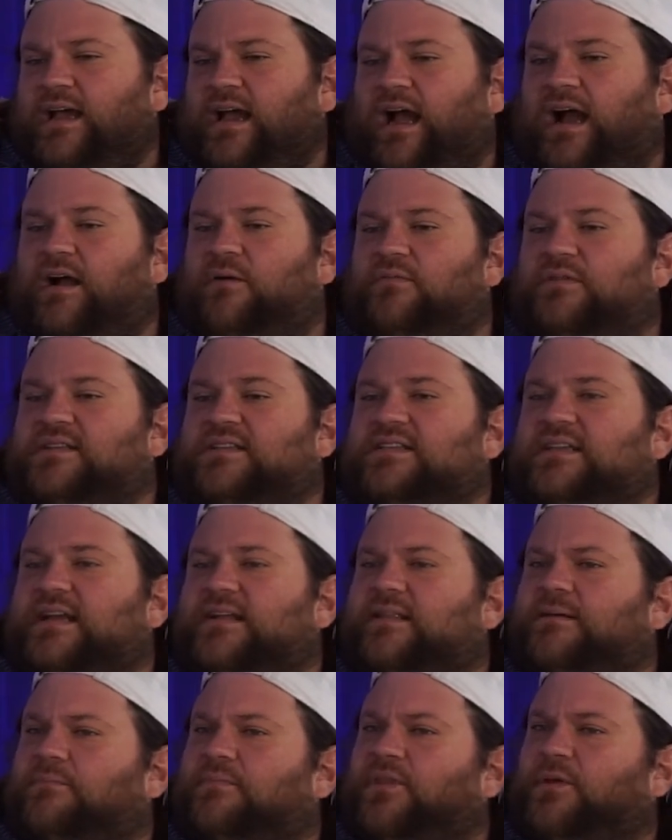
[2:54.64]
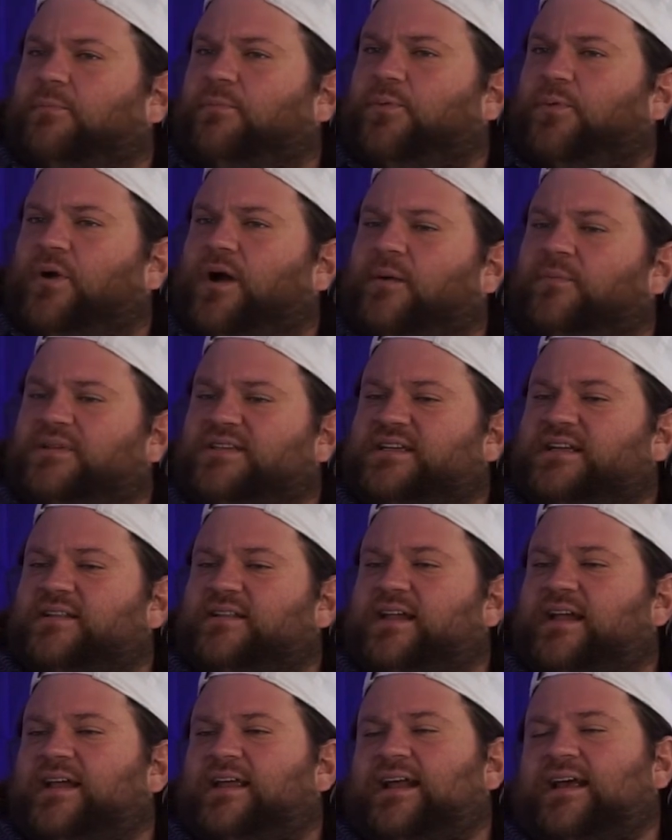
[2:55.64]
I would say the promising
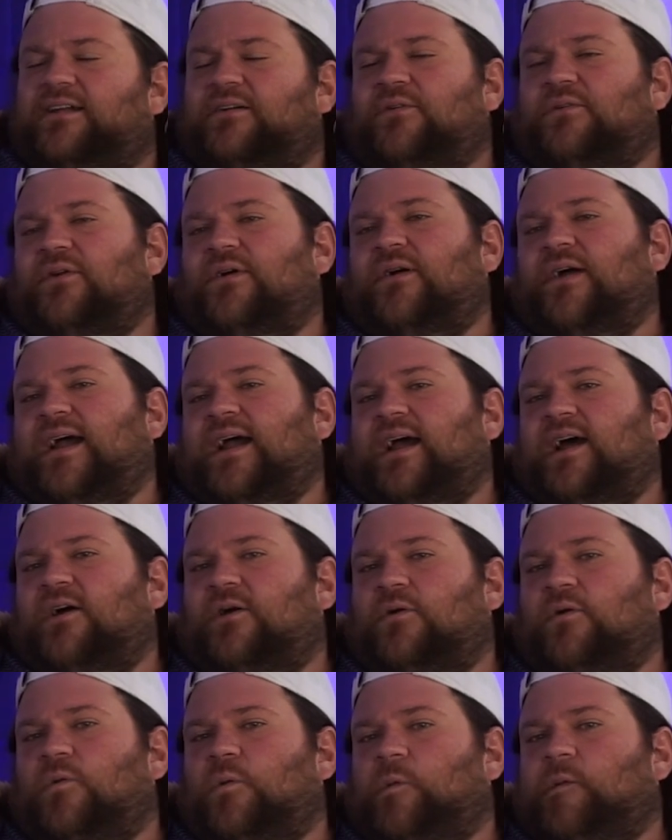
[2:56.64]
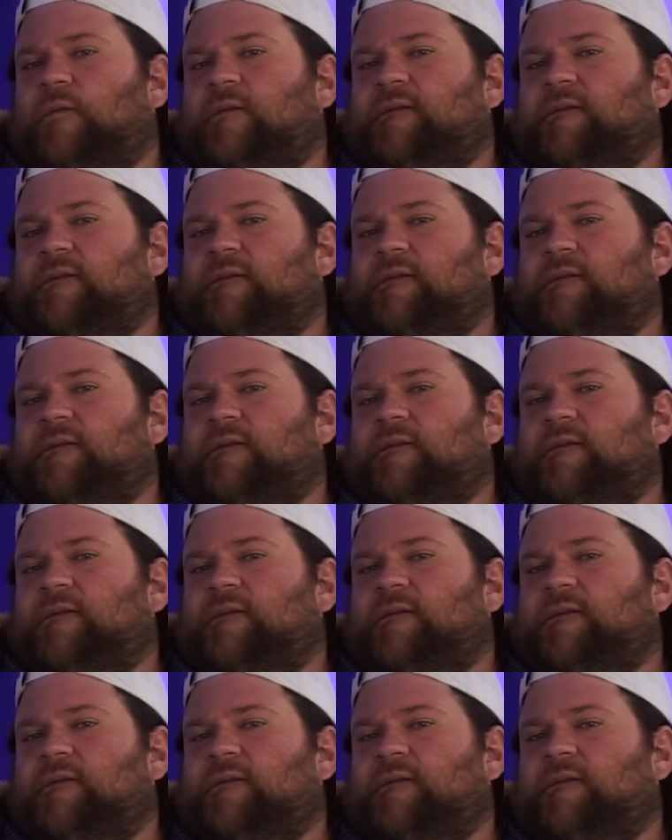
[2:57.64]
thing, and I don't know how